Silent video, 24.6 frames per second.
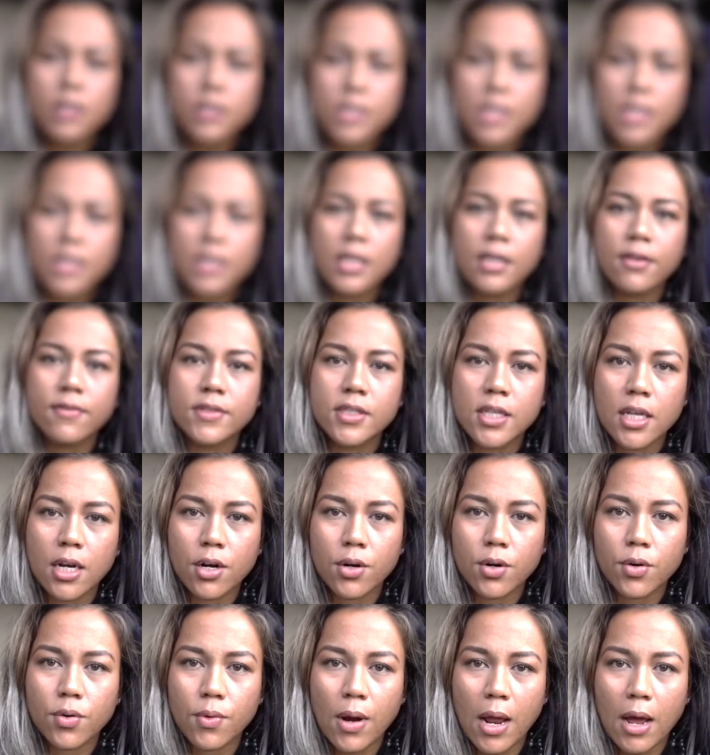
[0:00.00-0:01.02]
tea leaves that
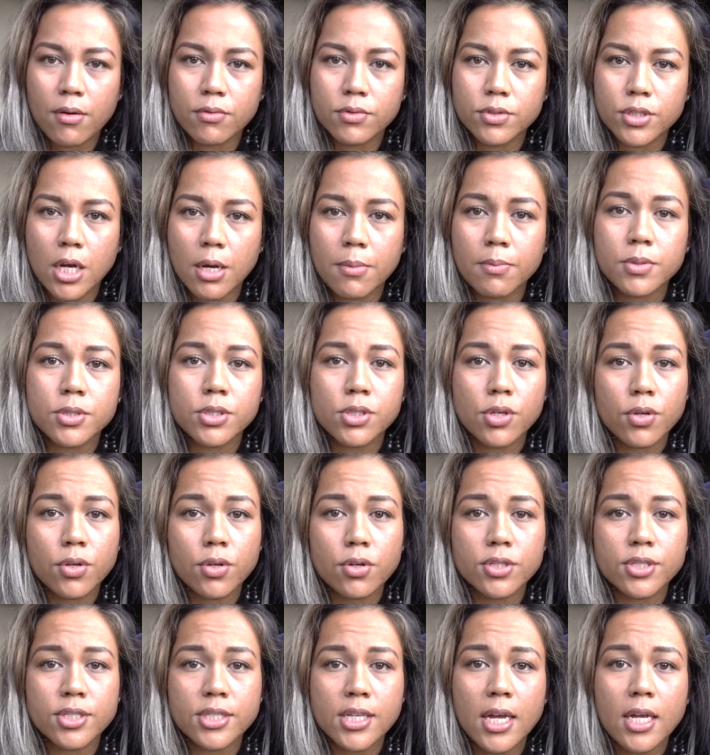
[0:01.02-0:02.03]
are ground up. So
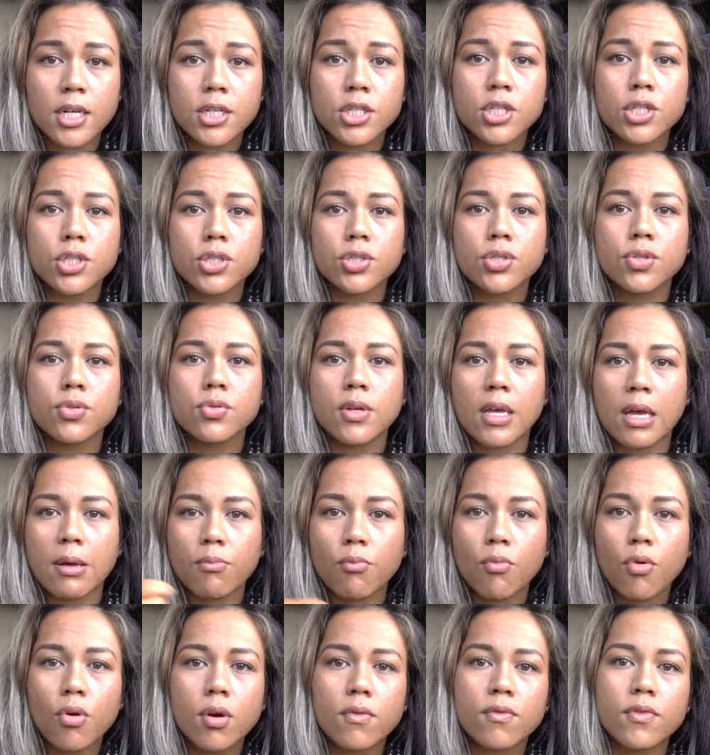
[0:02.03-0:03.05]
you're said to get
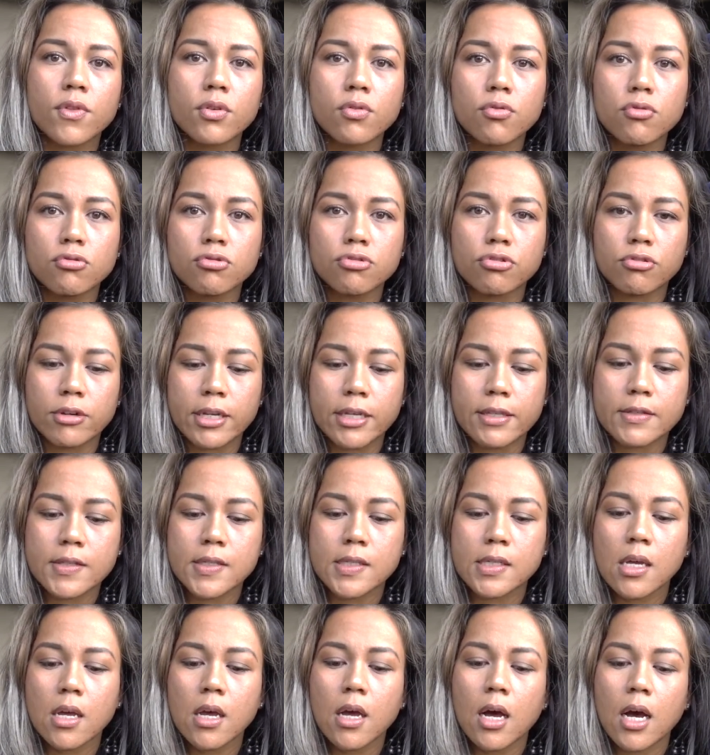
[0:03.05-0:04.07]
more of the
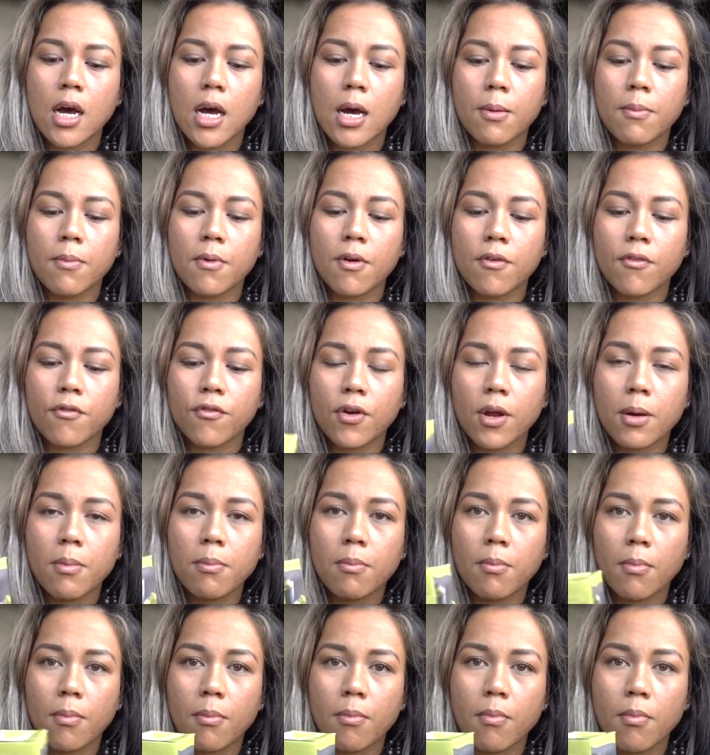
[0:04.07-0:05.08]
nutrients um, from
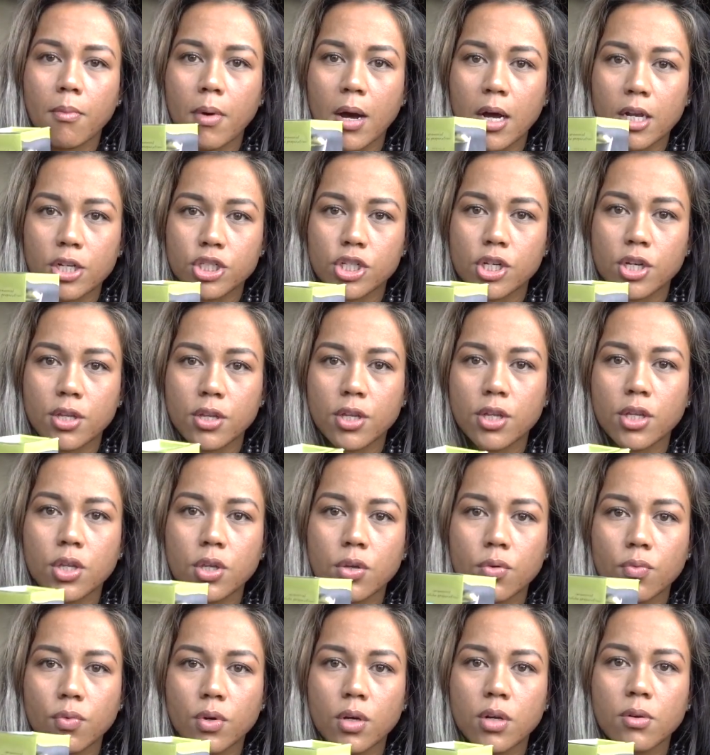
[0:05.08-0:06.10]
matcha than
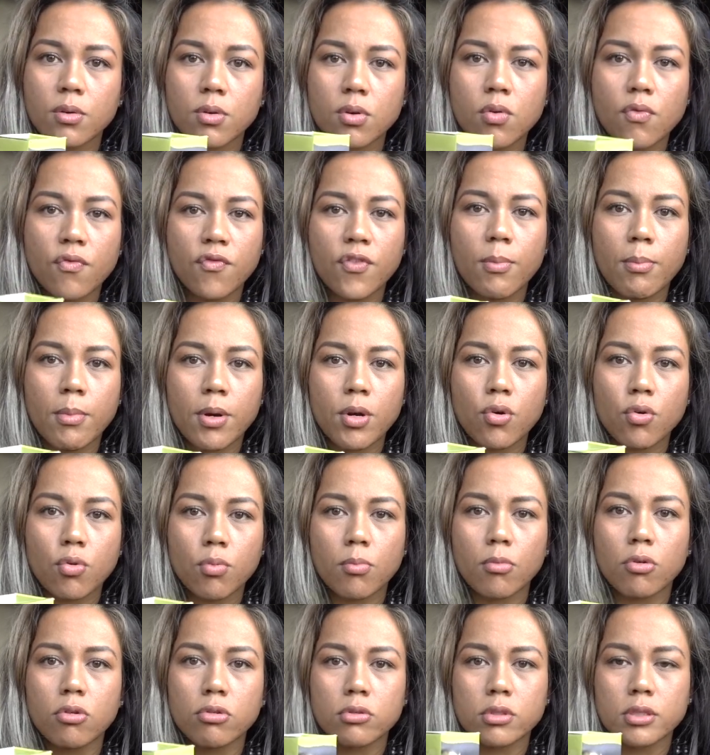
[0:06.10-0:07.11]
you would from a
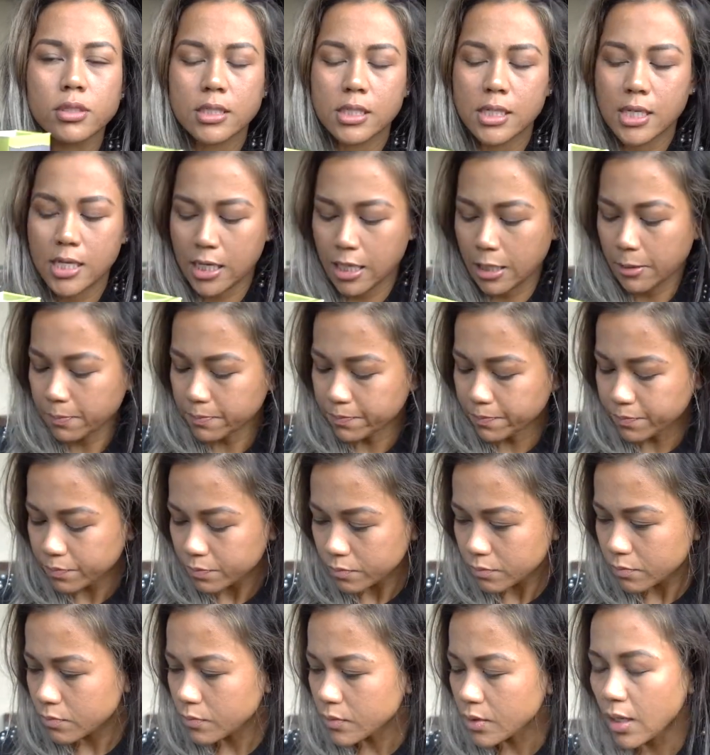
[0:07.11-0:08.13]
normal tea.
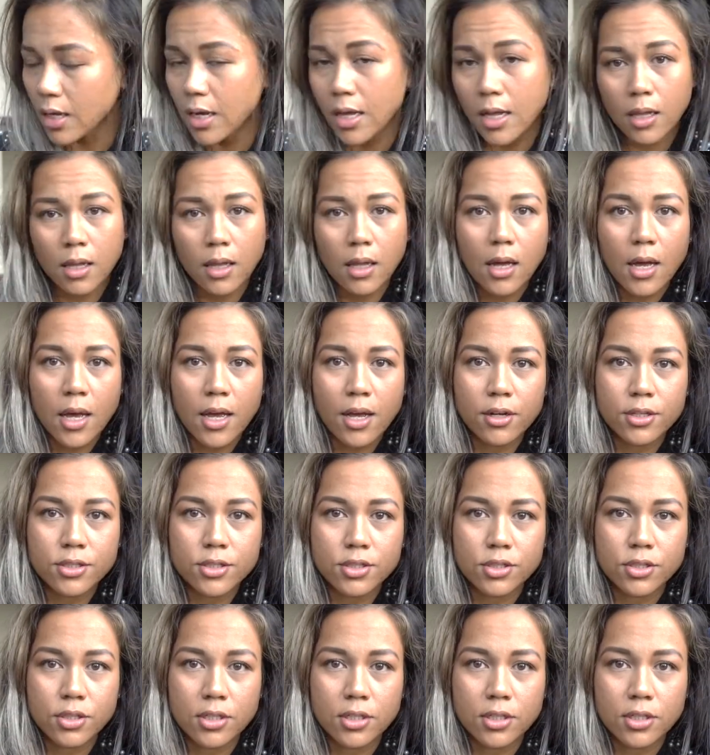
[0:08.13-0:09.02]
Oh, I also